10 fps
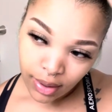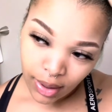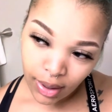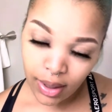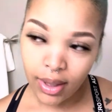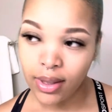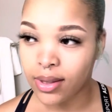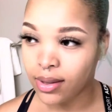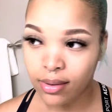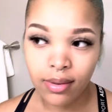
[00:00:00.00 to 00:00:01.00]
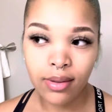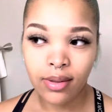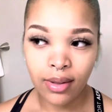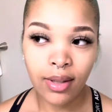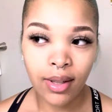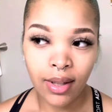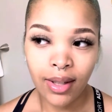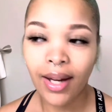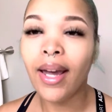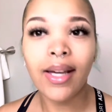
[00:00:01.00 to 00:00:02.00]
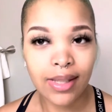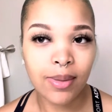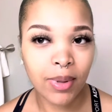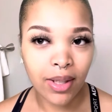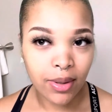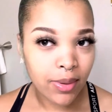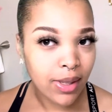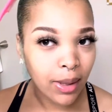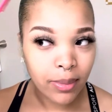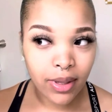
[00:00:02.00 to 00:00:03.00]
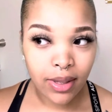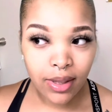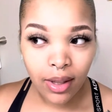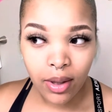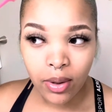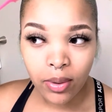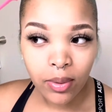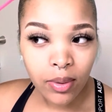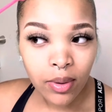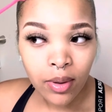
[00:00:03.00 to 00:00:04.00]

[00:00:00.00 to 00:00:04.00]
I guess I guess we can do something. So